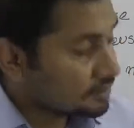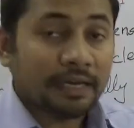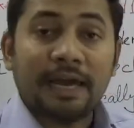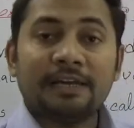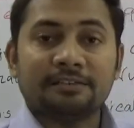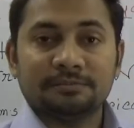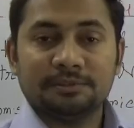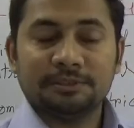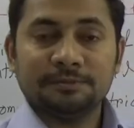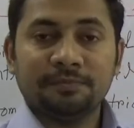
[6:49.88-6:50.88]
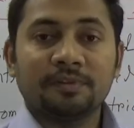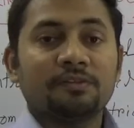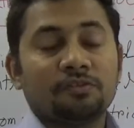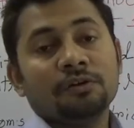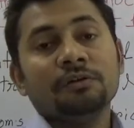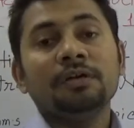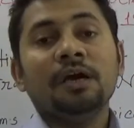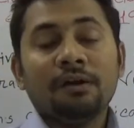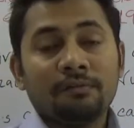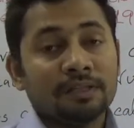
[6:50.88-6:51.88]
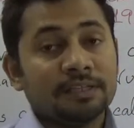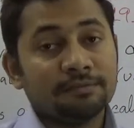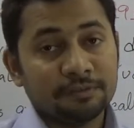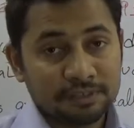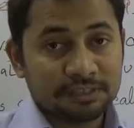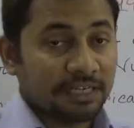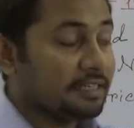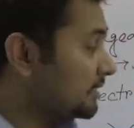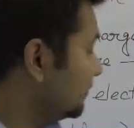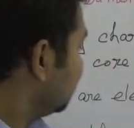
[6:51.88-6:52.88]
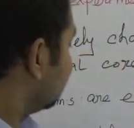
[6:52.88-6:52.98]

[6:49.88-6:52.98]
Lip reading: the atoms. So Rutherford stated